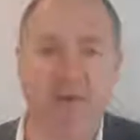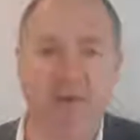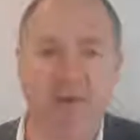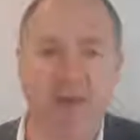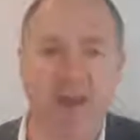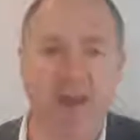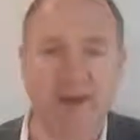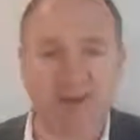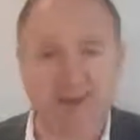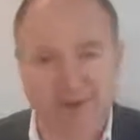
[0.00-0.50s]

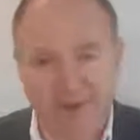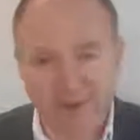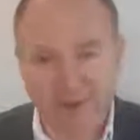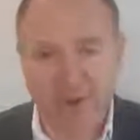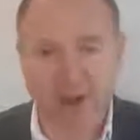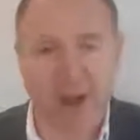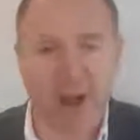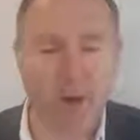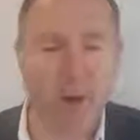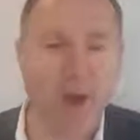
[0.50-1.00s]
And
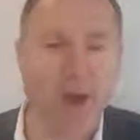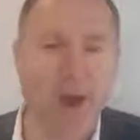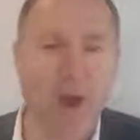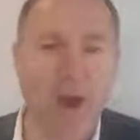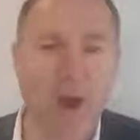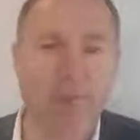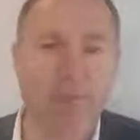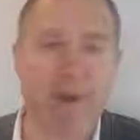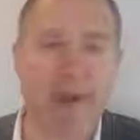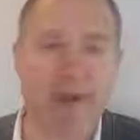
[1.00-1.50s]
definitely go to
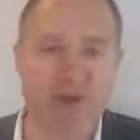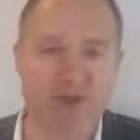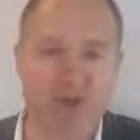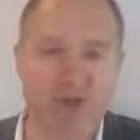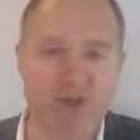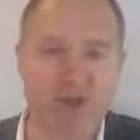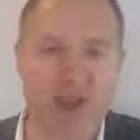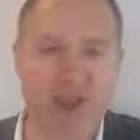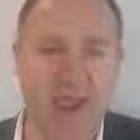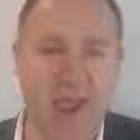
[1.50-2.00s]
our homepage
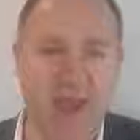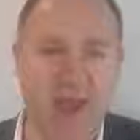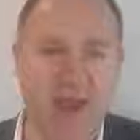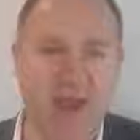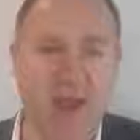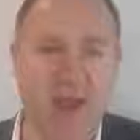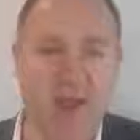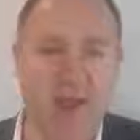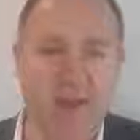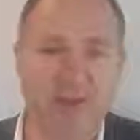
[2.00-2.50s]
and check
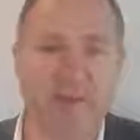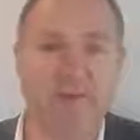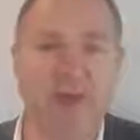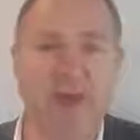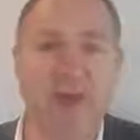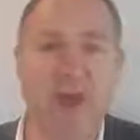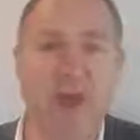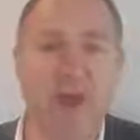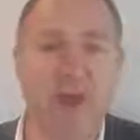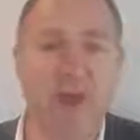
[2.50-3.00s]
out the
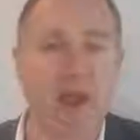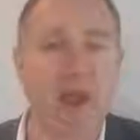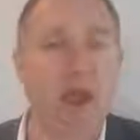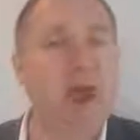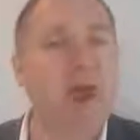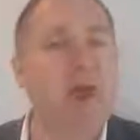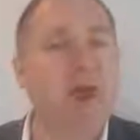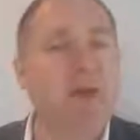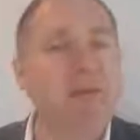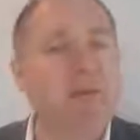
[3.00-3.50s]
video there,